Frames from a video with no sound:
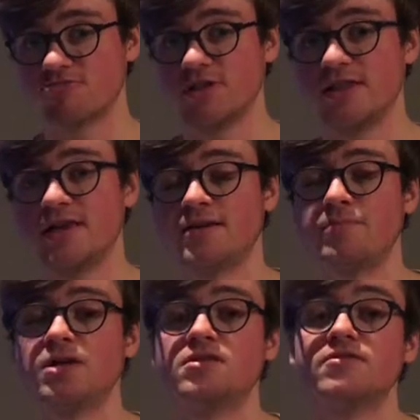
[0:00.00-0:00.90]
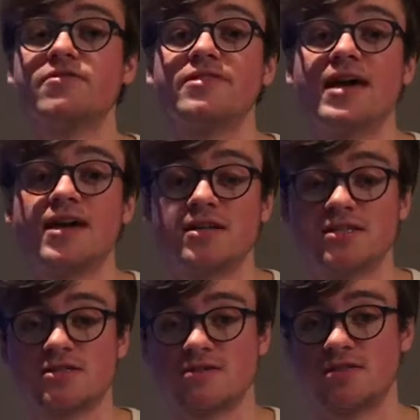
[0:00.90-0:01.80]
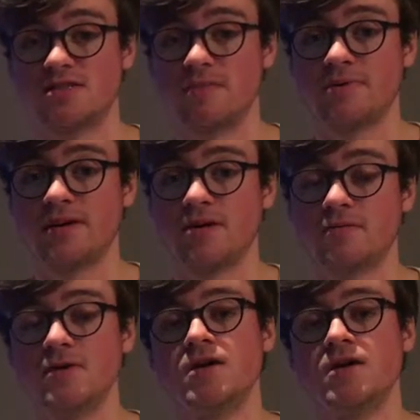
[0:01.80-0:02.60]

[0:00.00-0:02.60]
really light and because of that starts stepping out.